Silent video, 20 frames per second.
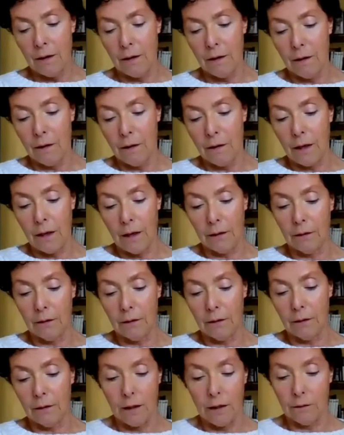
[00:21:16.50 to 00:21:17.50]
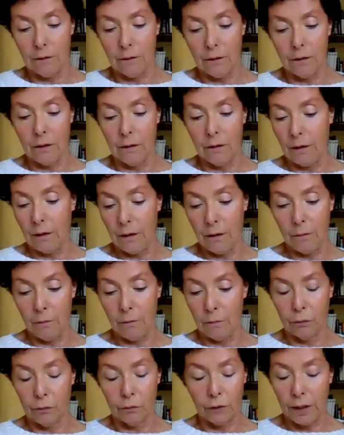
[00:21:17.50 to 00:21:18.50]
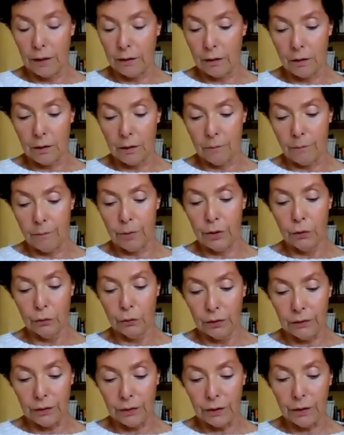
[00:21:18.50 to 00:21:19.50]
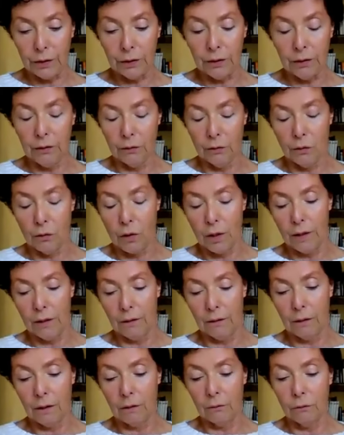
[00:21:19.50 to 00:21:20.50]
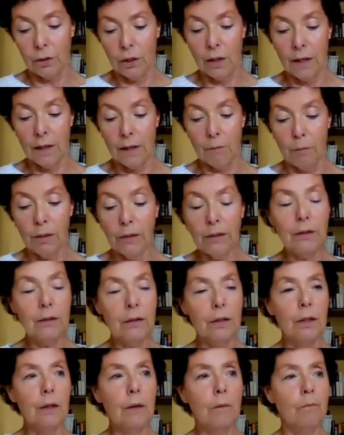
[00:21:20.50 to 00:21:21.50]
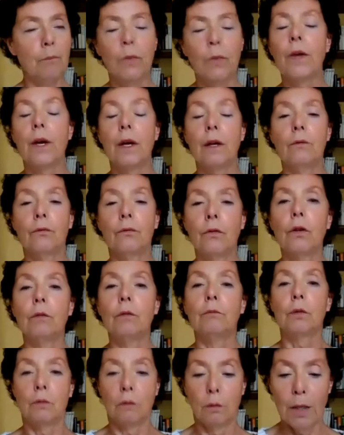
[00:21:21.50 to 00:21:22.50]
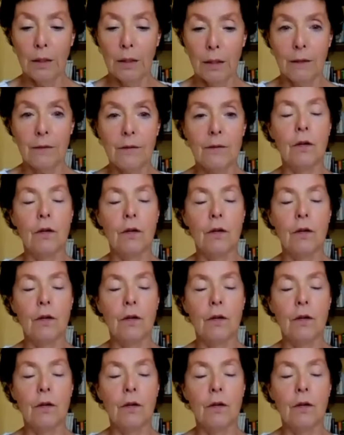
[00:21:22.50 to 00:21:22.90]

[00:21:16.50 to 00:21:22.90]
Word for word: at at a greater purity, you know, and reliability than from Chromadex.